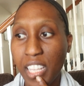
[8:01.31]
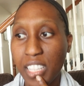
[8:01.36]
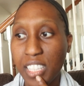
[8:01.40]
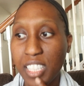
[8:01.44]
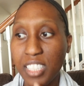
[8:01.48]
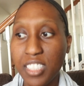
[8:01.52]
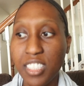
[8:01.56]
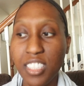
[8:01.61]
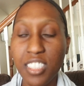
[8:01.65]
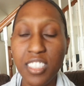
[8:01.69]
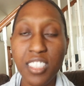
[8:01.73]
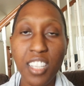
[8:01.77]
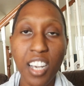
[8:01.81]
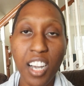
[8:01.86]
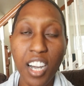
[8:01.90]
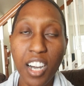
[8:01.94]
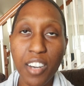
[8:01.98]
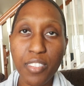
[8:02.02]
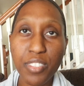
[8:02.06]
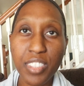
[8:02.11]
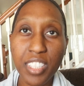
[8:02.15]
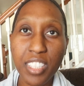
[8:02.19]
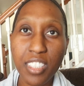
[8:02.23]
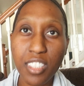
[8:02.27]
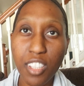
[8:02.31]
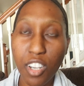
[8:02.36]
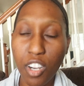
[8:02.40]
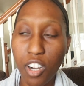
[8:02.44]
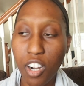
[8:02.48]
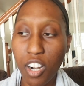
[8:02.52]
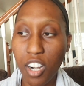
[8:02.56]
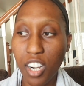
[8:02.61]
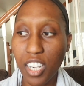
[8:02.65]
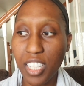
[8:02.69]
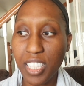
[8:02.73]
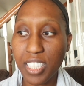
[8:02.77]
This is often the
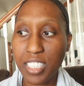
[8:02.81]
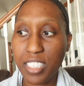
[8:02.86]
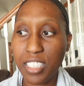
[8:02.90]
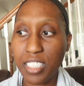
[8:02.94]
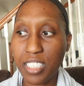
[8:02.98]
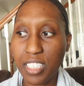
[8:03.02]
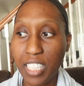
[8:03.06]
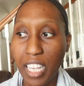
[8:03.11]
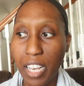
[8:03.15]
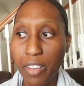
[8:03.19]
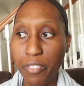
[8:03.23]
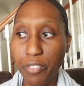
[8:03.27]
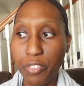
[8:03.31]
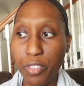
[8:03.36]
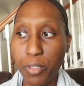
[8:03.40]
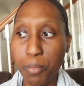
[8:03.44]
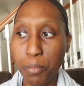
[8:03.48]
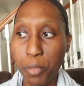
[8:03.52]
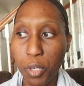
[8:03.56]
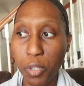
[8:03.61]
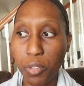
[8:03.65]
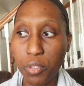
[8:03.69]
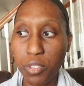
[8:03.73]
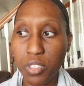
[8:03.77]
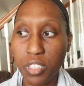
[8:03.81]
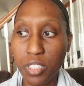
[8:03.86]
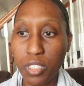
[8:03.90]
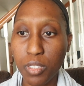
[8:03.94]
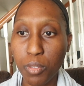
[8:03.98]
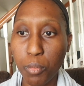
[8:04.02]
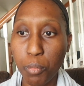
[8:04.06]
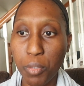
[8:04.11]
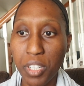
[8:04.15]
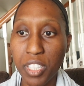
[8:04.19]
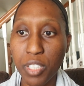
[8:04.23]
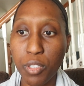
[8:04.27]
hardest step for
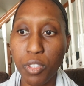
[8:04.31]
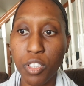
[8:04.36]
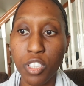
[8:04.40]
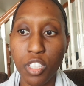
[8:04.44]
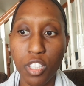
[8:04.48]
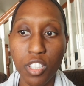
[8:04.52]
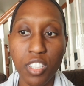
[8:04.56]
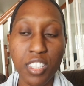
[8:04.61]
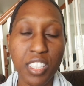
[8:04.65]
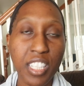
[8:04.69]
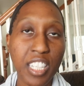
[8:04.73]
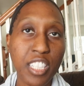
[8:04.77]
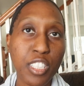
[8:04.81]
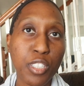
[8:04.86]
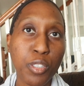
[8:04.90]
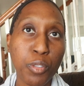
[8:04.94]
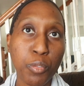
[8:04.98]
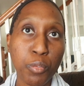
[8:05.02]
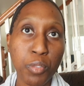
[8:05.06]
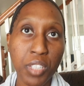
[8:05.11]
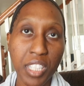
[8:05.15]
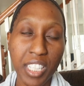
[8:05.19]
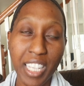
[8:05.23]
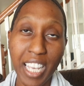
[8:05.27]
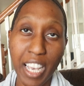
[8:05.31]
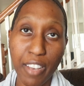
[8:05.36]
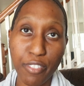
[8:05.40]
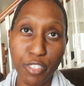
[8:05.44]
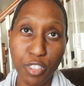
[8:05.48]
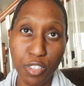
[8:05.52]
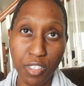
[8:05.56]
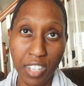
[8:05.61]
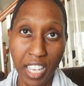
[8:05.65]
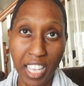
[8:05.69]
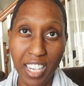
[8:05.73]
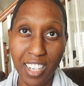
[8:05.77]
most, when you learn that you really
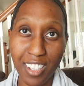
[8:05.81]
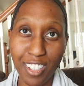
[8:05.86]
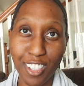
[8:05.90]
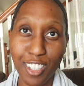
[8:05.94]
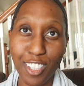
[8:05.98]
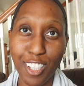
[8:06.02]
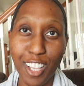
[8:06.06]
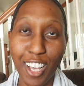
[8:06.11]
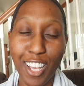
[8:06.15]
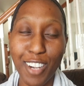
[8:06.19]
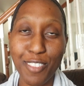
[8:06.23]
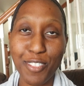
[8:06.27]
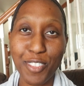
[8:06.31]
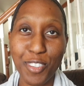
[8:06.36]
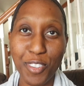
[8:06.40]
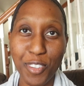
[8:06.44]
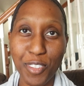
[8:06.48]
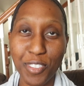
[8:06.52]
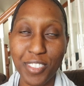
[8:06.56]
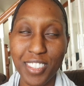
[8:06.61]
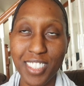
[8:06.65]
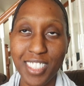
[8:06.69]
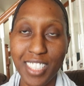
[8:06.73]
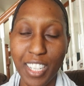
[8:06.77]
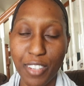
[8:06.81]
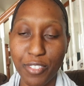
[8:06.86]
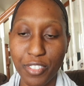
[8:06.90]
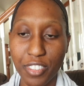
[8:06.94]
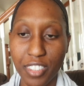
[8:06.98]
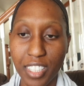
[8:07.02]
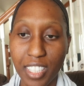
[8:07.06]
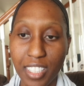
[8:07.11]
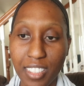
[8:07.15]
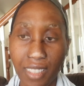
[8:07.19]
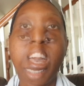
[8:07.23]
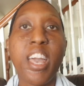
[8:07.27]
have created a lot of your own
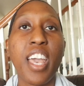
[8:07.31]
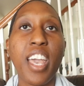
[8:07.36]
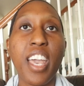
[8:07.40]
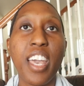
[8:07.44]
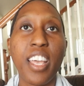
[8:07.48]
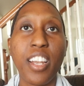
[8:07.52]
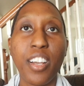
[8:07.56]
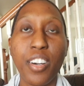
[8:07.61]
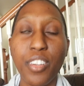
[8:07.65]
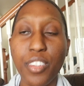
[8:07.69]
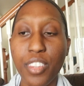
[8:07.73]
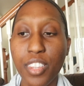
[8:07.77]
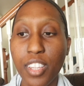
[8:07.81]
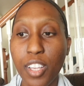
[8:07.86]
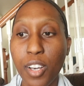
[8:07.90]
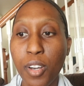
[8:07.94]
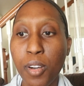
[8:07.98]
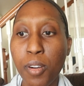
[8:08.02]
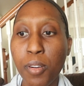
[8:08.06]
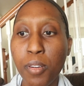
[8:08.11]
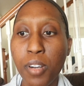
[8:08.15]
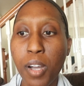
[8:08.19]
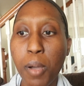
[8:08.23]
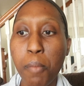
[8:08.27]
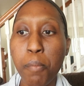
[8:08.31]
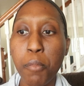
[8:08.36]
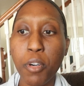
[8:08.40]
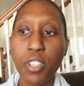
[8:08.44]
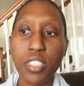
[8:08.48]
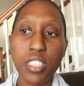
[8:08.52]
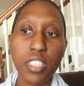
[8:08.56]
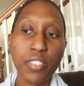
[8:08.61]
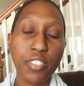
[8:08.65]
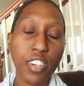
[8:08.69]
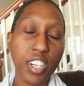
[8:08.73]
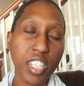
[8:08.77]
suffering. And although
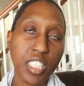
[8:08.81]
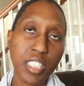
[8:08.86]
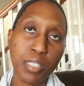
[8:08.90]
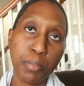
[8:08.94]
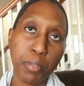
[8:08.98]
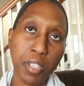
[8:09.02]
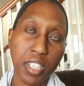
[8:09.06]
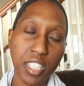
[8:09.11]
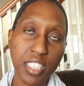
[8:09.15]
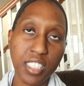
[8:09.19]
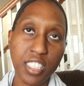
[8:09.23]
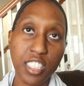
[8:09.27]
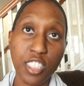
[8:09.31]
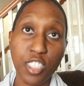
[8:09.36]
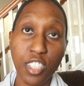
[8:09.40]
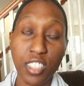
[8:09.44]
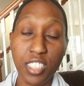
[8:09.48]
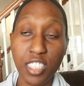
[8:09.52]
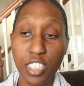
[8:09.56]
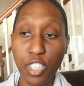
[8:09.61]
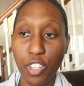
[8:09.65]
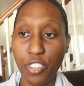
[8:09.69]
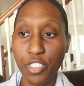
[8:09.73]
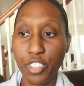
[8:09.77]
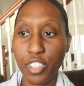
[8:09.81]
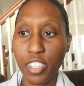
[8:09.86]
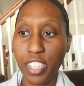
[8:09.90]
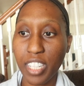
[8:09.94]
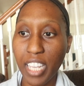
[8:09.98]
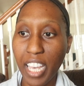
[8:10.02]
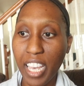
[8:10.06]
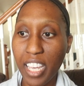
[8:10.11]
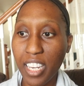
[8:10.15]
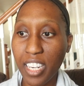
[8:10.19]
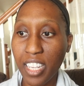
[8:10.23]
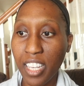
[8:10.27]
most of our experiences are
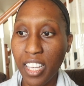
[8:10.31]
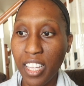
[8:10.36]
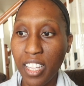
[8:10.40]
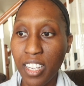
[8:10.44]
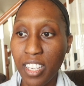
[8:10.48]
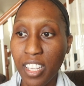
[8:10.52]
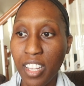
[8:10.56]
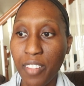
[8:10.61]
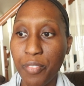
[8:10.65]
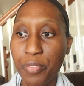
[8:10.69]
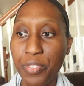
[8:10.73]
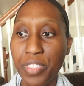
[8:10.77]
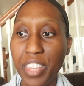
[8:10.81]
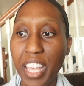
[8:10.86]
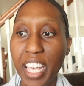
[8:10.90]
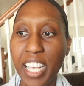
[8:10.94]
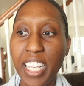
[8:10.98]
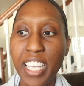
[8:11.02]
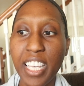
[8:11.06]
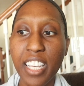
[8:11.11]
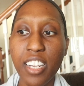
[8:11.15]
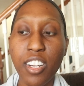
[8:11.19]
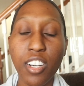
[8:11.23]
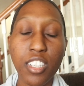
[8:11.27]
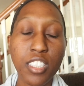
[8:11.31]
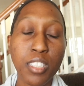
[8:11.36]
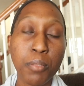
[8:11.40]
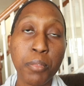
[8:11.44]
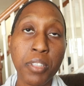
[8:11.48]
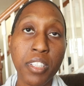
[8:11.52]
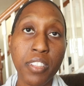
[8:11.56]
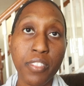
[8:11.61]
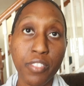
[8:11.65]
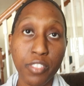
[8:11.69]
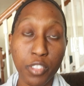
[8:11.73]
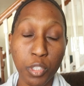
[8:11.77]
self-created, they can also
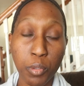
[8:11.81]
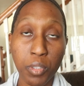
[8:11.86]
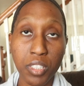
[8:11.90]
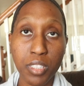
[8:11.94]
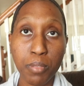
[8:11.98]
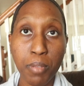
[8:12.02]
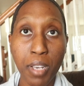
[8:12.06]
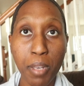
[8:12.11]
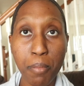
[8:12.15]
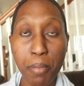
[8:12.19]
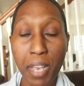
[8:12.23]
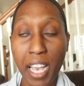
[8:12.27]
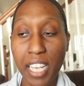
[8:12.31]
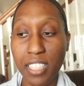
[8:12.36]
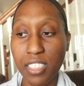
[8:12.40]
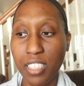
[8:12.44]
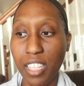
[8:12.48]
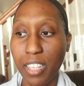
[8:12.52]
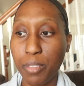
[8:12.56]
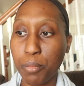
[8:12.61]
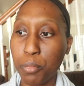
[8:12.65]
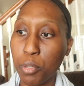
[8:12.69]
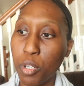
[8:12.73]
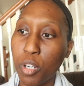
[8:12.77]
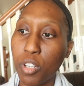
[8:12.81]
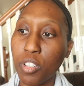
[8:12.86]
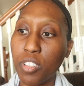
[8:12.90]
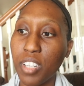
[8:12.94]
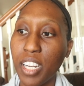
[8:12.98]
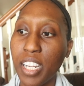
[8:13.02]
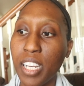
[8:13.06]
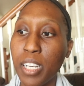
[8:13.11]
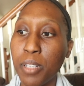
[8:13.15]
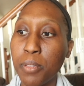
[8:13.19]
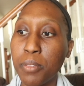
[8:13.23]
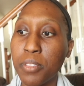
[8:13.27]
be influenced by past life
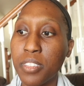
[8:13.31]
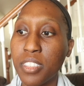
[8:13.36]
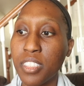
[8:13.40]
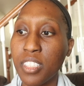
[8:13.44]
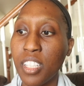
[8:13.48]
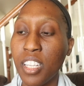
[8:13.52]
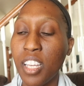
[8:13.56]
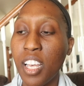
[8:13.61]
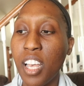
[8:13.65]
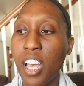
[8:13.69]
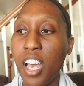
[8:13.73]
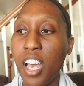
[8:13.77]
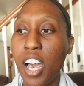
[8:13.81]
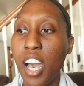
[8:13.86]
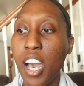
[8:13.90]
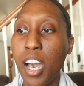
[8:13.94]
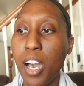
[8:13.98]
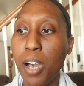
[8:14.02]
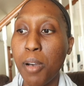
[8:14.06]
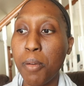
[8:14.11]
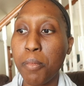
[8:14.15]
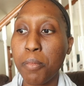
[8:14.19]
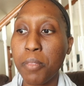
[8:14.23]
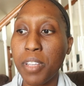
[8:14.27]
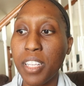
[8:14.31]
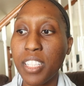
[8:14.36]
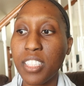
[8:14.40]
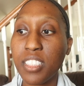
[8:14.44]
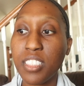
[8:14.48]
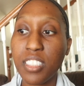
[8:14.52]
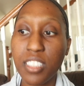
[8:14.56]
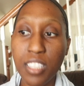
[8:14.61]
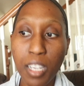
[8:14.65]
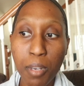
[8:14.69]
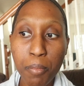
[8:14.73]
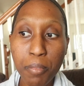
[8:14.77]
programs, um,
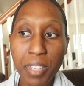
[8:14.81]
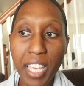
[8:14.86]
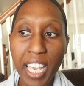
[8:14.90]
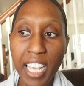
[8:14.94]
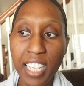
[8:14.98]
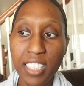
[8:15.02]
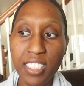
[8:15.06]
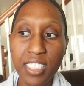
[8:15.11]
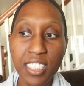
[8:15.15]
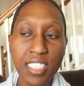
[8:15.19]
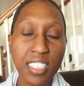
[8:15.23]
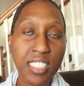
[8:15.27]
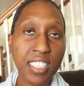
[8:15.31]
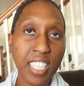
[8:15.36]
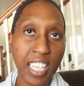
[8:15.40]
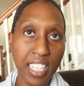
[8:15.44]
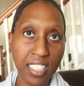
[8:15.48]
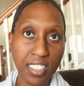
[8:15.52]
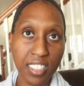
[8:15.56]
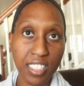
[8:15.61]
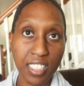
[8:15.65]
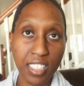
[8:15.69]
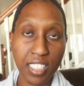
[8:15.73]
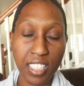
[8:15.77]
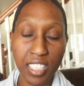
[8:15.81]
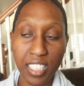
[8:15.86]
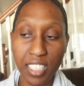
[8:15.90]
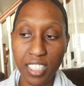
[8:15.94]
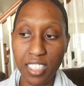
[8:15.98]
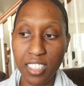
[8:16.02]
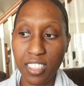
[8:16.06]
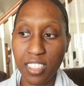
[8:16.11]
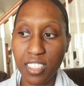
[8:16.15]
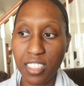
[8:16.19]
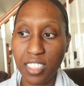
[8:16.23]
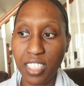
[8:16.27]
in some cases
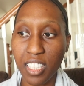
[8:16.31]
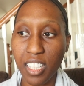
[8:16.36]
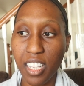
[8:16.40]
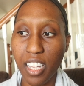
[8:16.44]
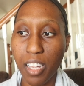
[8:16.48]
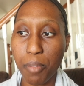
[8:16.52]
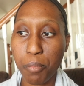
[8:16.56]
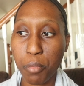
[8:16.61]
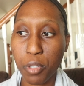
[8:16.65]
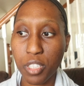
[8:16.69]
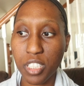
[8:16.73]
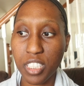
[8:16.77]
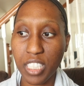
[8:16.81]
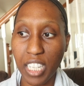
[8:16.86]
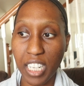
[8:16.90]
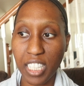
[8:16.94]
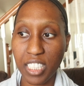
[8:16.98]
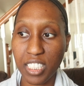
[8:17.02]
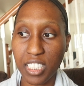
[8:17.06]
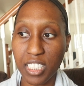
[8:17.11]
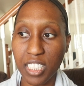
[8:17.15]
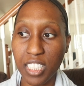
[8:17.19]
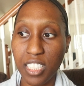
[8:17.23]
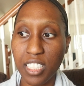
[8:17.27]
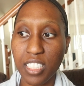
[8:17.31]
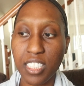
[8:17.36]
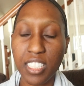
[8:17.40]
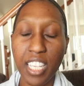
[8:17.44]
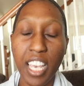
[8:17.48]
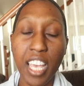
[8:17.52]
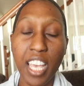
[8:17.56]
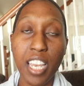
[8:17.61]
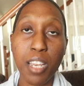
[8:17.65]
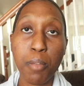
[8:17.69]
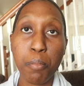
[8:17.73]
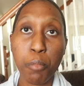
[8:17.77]
entities,
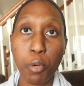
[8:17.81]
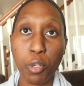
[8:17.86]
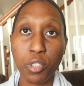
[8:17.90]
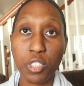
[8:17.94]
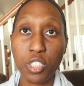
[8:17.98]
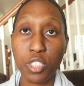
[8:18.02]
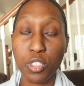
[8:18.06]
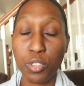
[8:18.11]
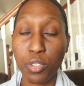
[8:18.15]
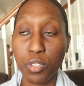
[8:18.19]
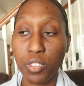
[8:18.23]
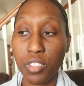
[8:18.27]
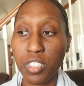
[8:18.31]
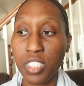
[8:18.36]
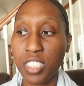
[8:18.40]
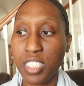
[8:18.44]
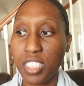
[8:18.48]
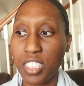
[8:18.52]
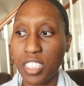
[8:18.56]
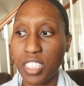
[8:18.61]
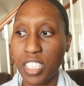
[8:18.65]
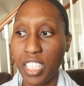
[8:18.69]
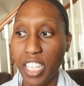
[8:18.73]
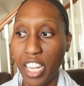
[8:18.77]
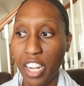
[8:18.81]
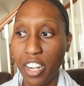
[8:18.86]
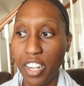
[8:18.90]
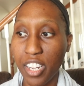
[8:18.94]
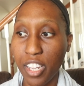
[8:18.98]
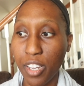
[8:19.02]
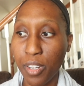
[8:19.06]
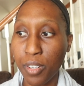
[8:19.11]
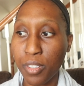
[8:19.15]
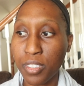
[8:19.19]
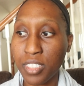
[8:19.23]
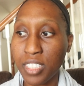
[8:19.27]
projections, and emotional
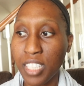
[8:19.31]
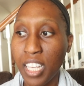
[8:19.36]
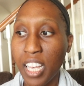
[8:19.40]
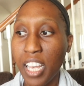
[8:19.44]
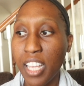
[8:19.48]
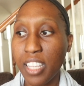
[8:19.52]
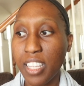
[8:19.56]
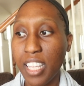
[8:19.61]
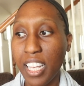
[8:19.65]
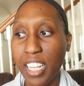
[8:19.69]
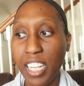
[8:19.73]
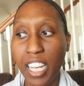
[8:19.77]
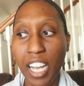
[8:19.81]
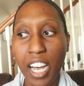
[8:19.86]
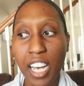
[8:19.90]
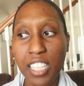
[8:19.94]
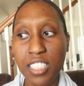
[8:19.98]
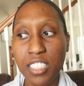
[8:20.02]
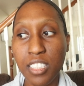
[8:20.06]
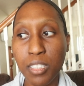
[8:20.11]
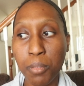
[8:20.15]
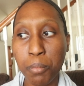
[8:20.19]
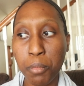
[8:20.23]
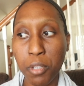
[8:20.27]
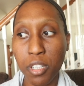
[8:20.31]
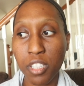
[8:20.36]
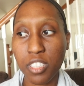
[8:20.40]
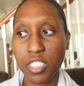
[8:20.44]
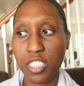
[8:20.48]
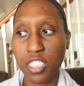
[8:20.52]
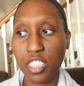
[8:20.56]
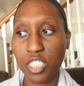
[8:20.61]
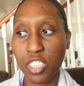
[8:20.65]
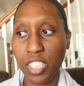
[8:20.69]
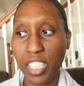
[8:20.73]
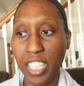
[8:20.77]
scenarios that causes a
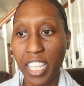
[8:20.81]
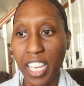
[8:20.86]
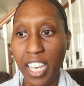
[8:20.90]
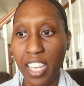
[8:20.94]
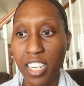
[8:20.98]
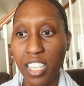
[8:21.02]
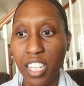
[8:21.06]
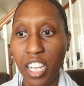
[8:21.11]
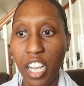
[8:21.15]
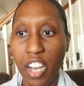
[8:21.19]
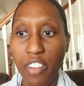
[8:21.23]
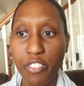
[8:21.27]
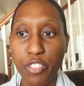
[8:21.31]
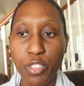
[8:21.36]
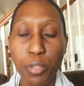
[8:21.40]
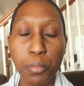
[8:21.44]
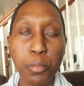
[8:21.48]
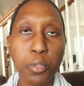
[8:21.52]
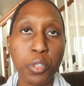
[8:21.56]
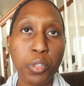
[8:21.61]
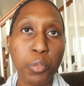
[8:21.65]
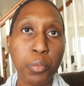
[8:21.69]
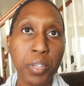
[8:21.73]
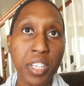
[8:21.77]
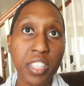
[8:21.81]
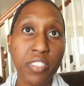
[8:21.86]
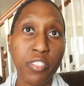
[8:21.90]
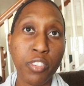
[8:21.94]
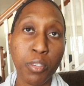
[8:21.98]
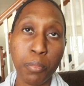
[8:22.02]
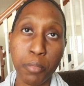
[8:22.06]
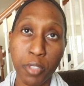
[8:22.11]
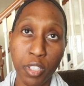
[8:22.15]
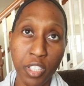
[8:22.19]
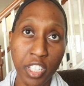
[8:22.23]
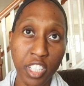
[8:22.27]
person to get comfortable with
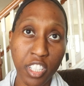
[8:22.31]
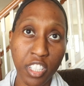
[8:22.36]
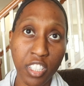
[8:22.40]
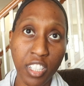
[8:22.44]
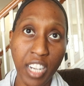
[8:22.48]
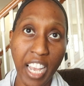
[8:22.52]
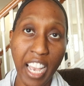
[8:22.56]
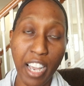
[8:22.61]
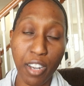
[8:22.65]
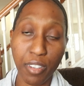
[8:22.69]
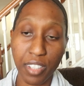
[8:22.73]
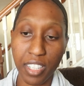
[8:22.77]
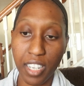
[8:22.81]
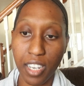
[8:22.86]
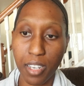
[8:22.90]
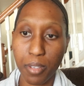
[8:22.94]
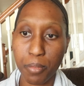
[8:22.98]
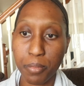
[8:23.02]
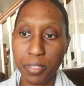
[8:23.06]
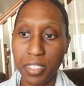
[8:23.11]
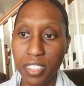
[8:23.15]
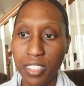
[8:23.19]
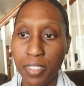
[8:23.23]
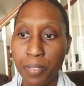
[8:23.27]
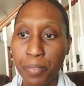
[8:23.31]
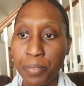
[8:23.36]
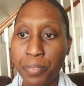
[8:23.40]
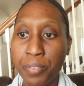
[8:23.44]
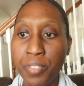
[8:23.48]
familiar outcomes.